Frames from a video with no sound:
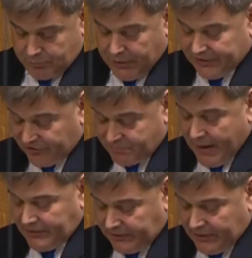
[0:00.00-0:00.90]
By
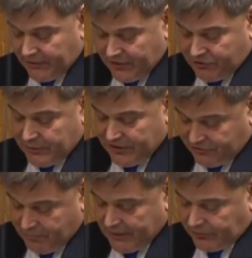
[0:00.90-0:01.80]
dismantling this, we
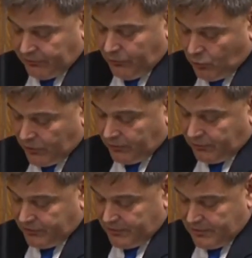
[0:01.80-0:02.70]
dismantle the
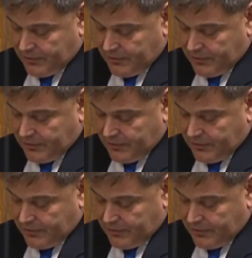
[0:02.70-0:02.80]
world